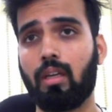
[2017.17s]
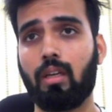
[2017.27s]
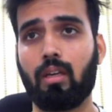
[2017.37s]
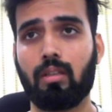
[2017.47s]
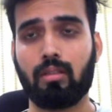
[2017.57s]

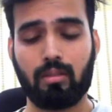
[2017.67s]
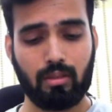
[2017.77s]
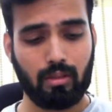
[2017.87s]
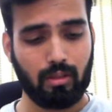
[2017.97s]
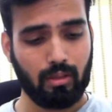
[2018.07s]
Yeah.
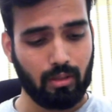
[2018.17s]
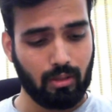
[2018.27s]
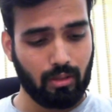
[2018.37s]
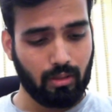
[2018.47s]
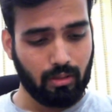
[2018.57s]

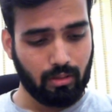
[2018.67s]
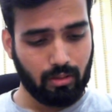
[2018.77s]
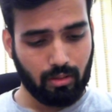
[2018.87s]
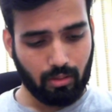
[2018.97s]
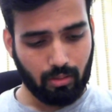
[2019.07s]

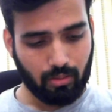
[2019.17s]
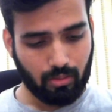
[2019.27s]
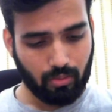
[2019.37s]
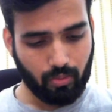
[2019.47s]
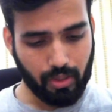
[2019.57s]

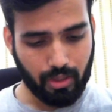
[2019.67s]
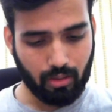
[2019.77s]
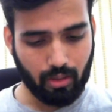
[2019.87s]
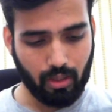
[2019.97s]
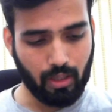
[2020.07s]
So
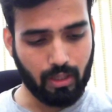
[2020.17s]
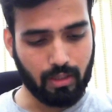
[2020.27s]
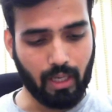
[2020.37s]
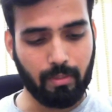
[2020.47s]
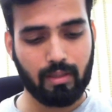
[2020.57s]
question 3,
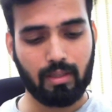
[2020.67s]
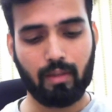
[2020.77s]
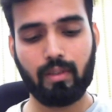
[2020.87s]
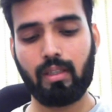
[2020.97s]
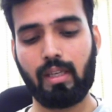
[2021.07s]
assignment
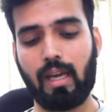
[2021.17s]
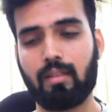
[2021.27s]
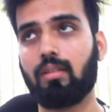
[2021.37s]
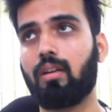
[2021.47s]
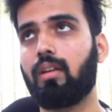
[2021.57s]
7, the
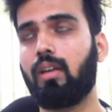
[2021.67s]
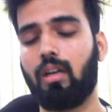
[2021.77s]
answer,